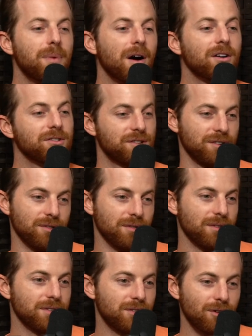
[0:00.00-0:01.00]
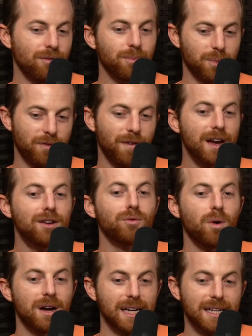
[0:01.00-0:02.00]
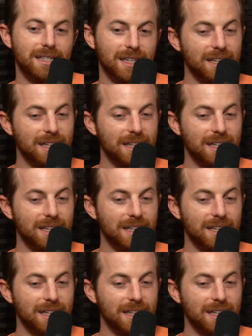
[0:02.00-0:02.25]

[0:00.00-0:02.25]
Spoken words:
part 2. So phase 1 is